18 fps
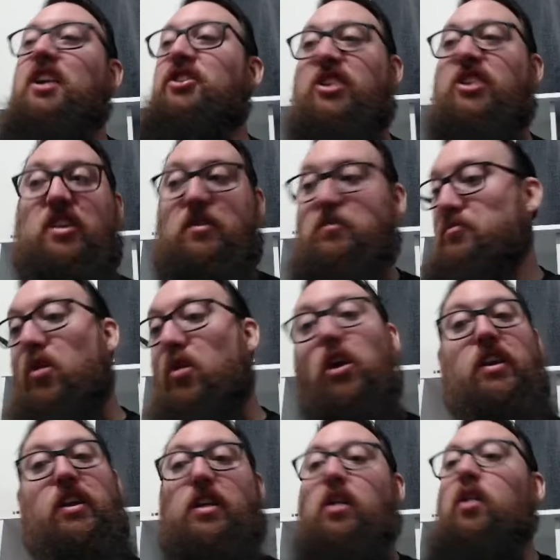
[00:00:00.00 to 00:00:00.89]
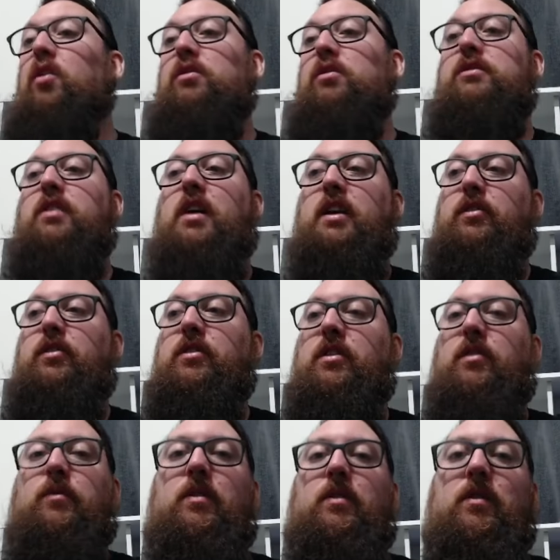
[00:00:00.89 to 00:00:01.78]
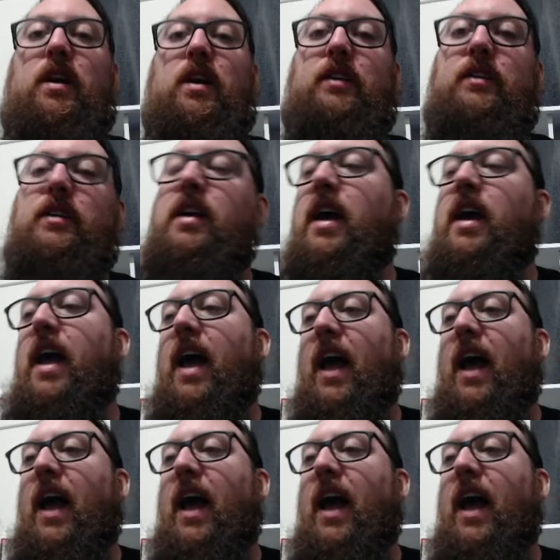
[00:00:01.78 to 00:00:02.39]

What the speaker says: in and murder their whole entire unit in 1 round. And